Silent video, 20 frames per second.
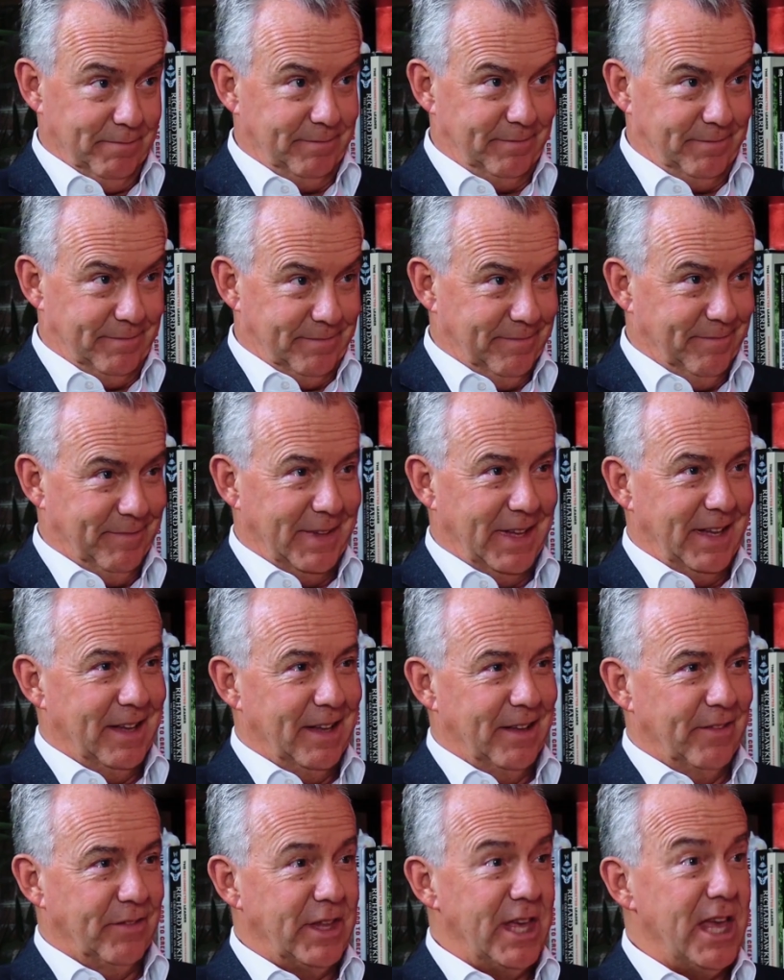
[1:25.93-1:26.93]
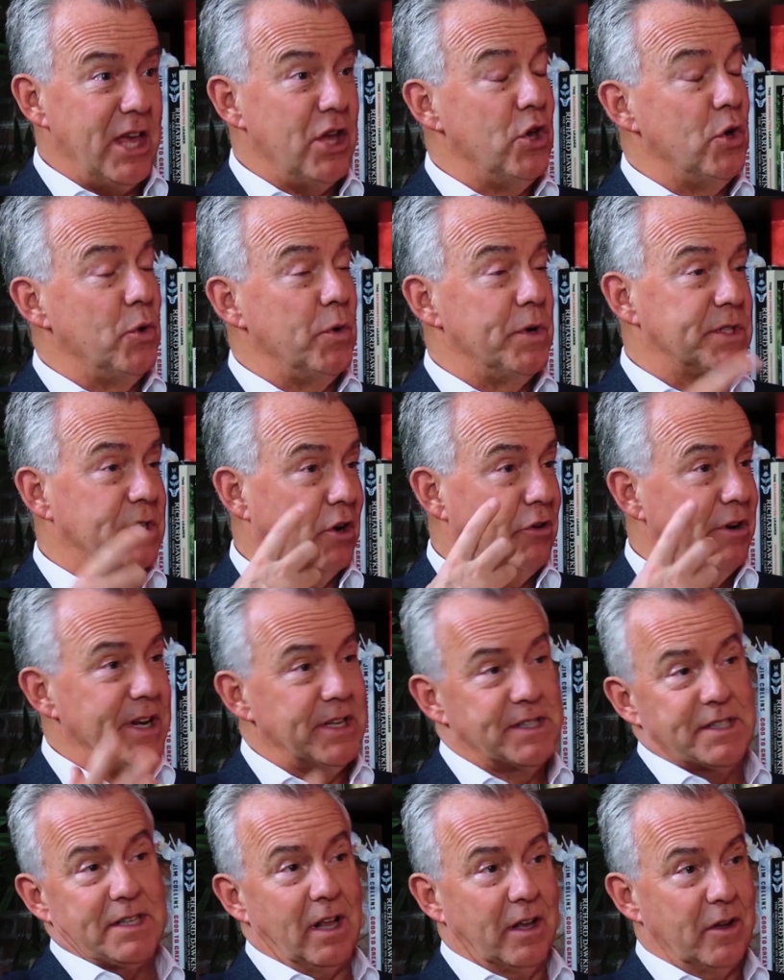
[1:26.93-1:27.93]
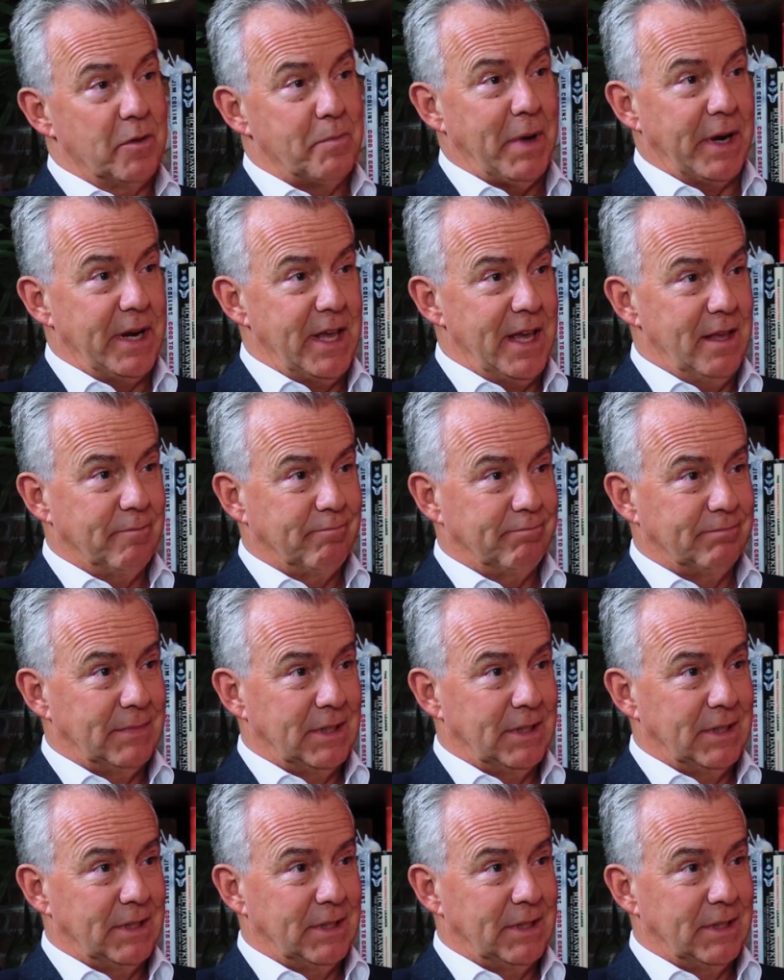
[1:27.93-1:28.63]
The EU has agreed a slug of money,